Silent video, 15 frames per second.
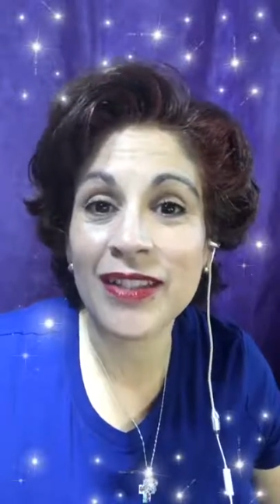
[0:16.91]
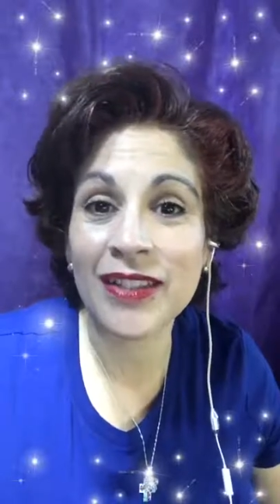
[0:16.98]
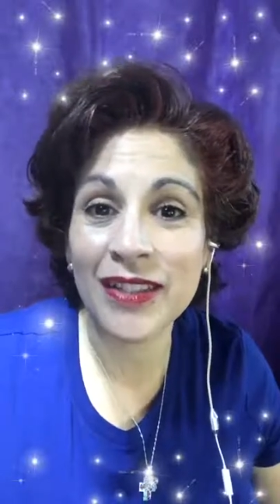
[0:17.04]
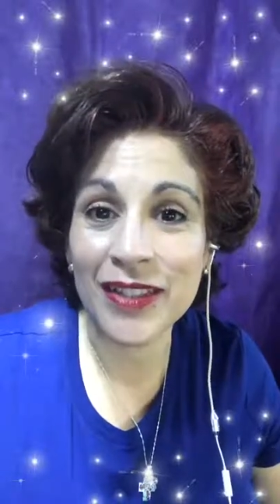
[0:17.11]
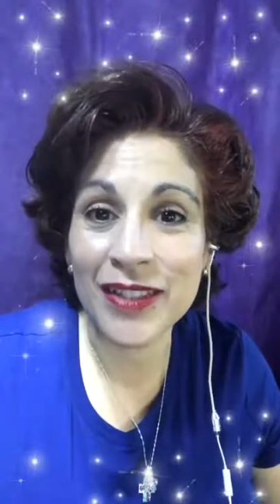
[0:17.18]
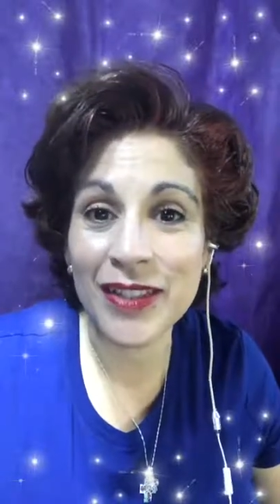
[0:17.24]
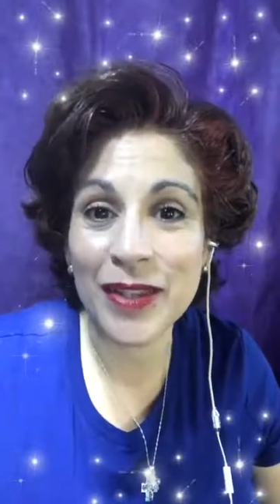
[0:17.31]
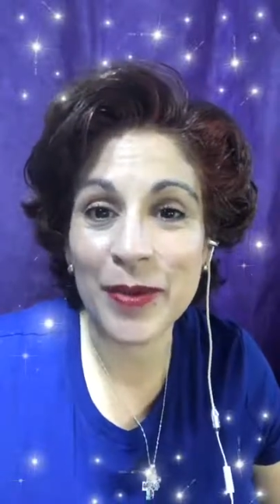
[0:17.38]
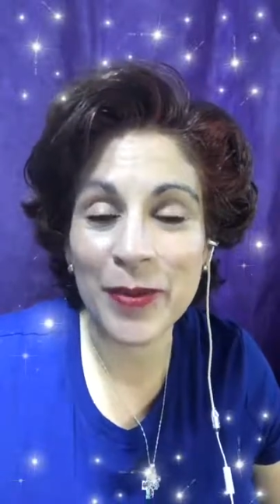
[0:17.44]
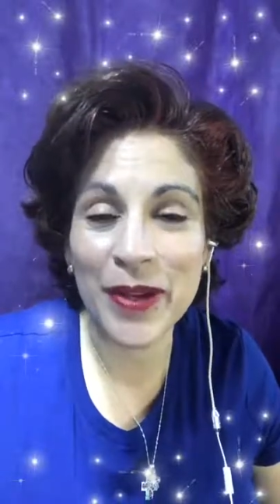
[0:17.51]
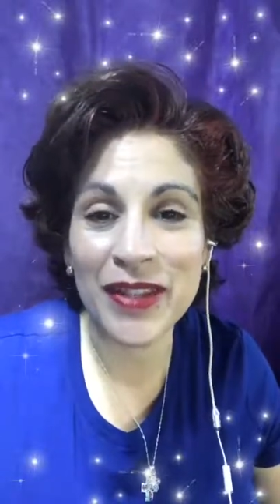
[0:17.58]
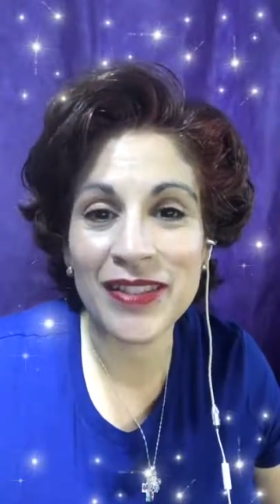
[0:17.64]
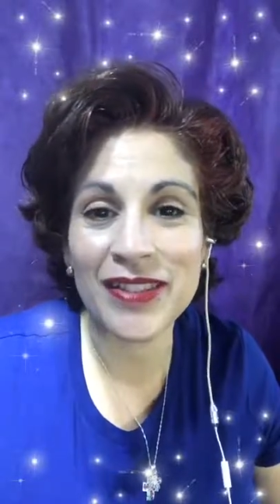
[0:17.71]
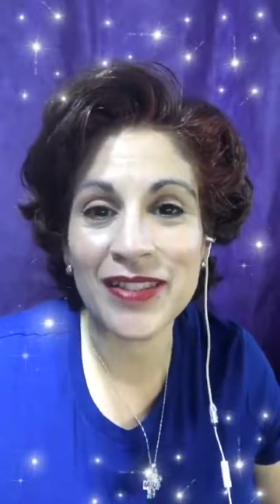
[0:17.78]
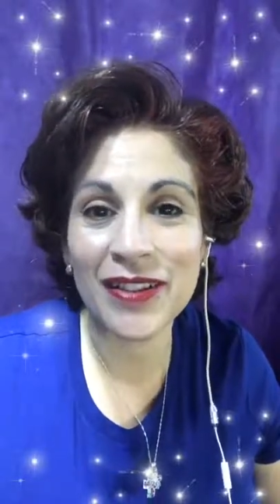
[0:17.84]
alicia
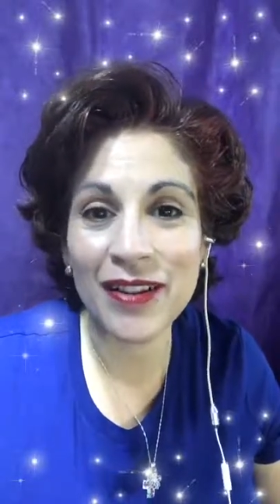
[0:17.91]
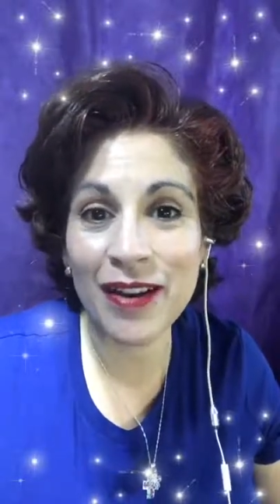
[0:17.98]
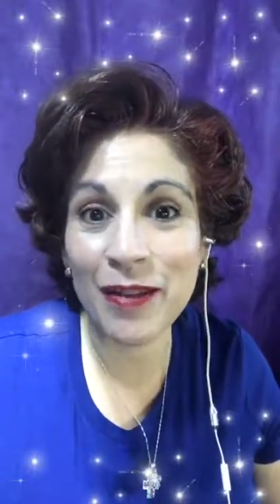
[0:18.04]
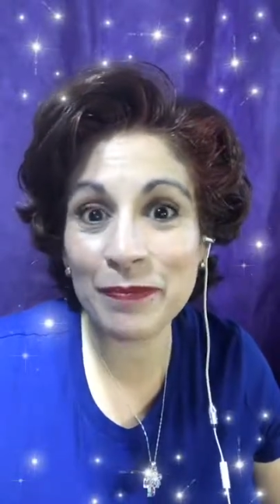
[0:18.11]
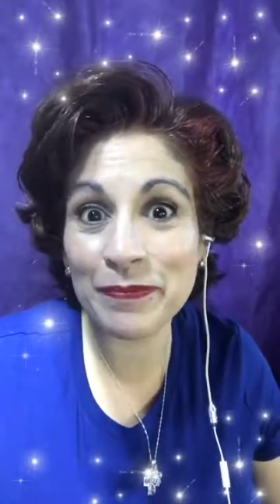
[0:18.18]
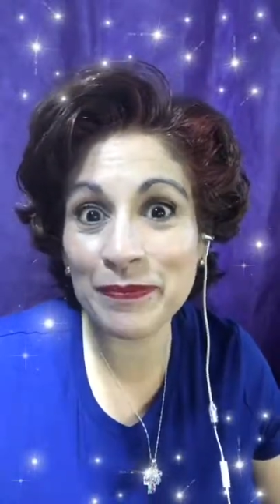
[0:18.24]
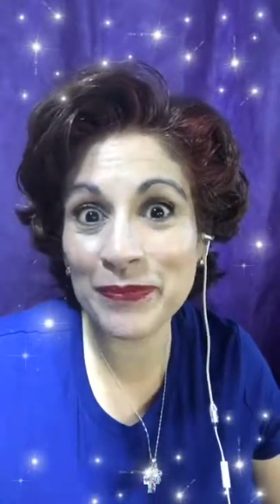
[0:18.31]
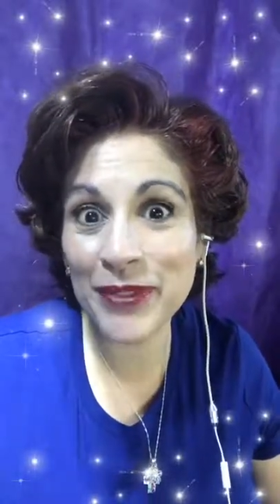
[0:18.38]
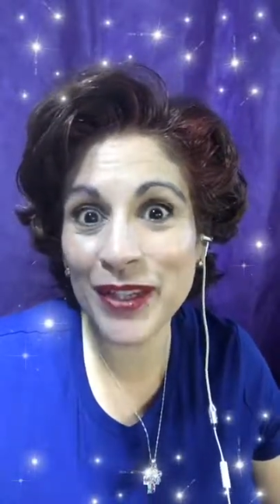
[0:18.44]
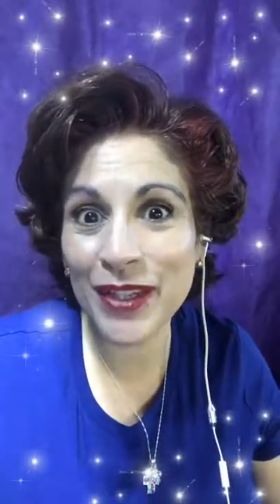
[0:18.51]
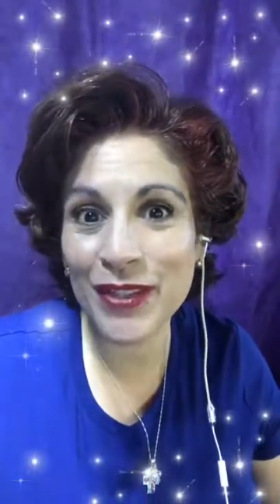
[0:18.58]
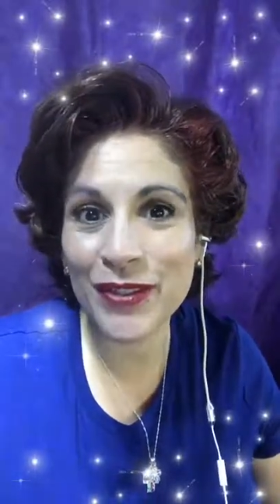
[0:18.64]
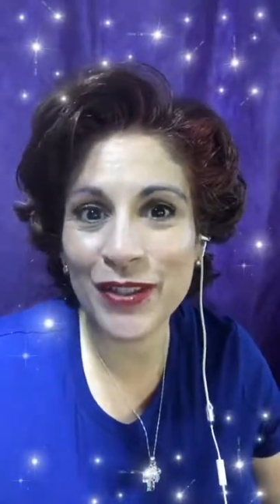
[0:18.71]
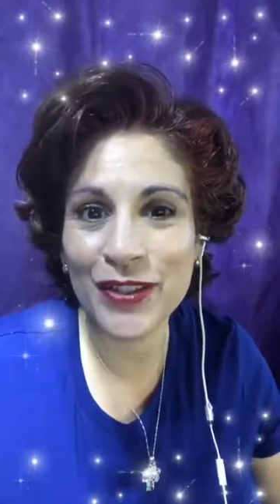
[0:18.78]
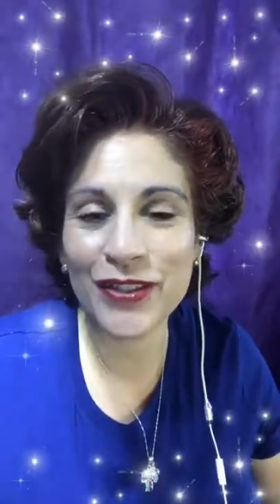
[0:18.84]
bozza dot com.
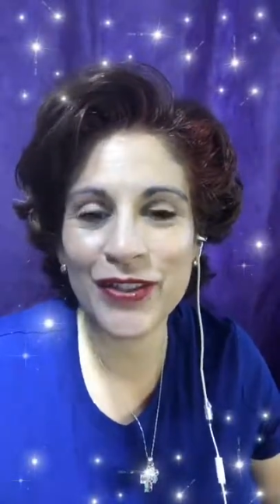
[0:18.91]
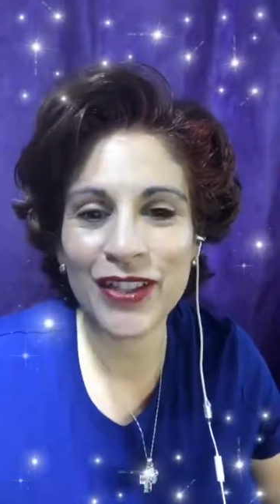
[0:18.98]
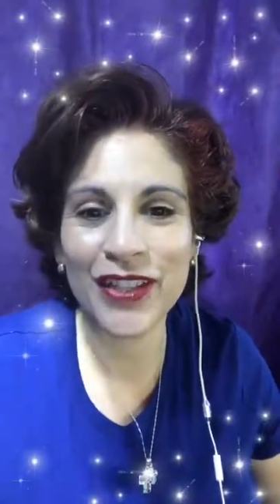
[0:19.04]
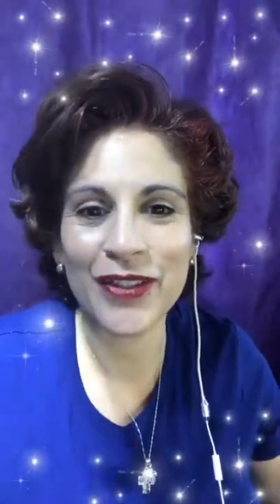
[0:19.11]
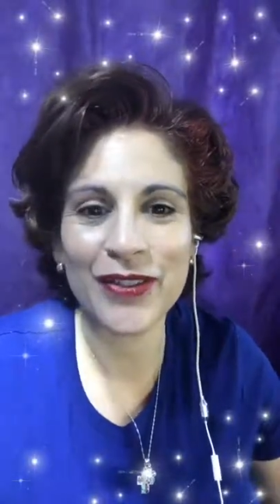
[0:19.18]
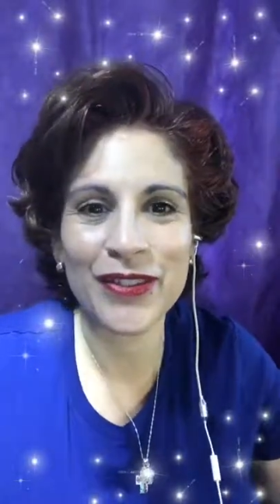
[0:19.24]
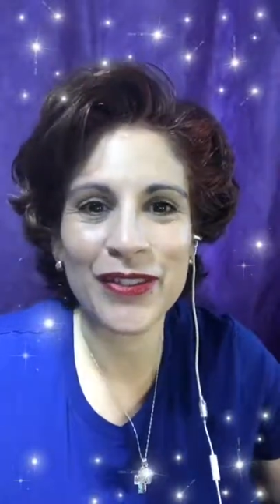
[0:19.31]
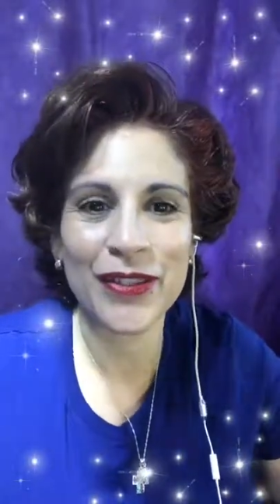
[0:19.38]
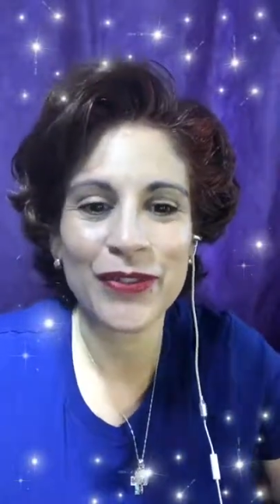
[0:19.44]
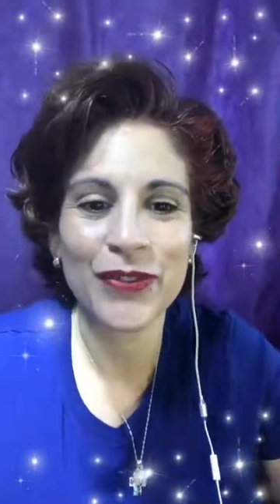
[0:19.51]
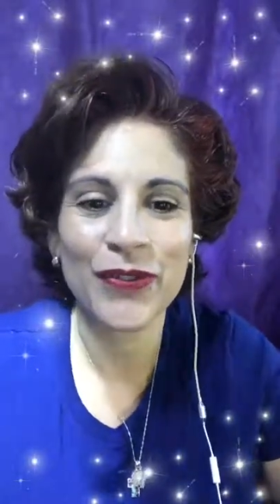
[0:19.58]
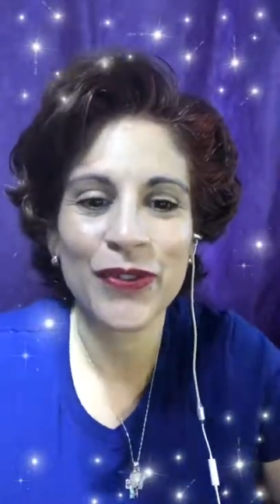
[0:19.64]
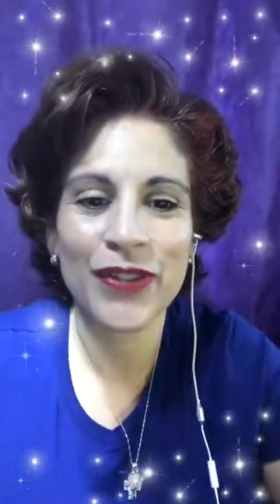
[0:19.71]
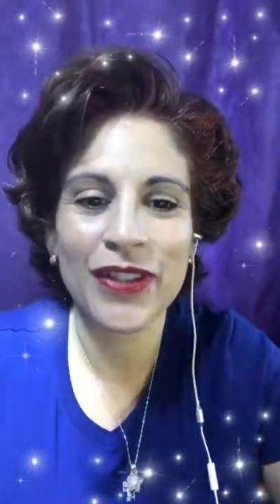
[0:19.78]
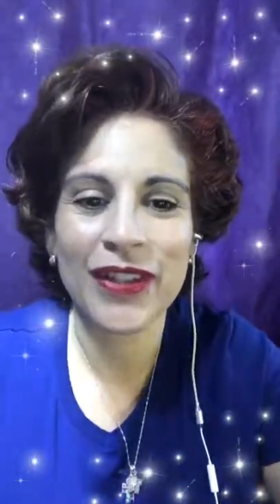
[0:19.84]
So let's check out this angel
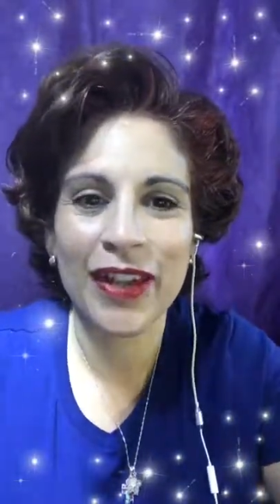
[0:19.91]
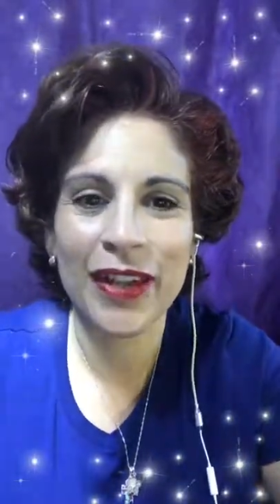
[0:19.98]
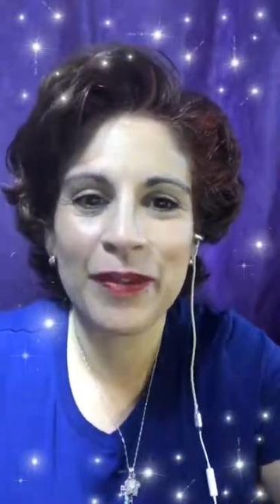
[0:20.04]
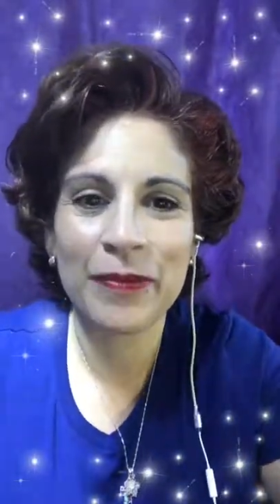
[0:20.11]
for the day.